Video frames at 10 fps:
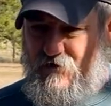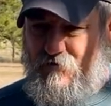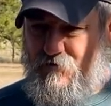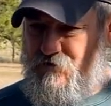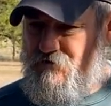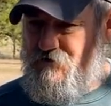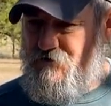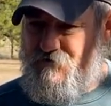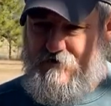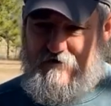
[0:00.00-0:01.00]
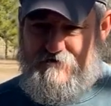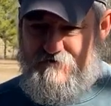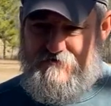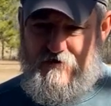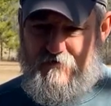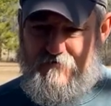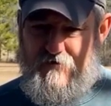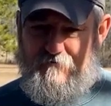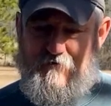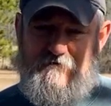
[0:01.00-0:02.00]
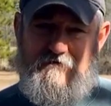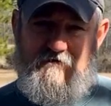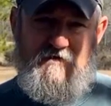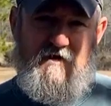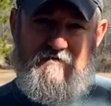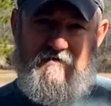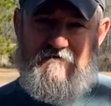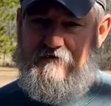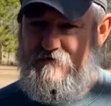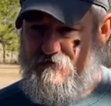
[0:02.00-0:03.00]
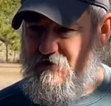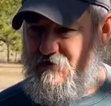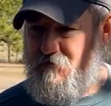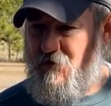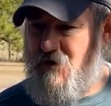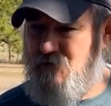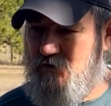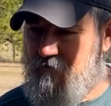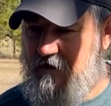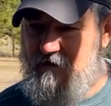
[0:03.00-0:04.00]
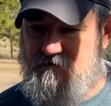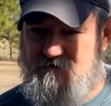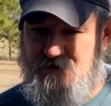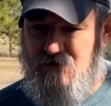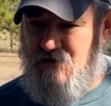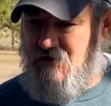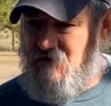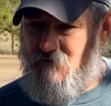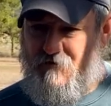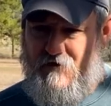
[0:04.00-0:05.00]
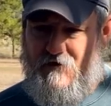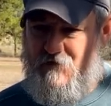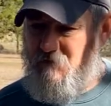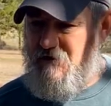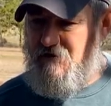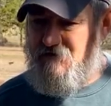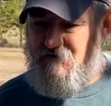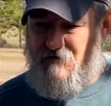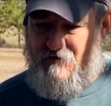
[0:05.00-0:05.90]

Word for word: know, you, you set yourself up for success, as they say. The problem is with honeybees,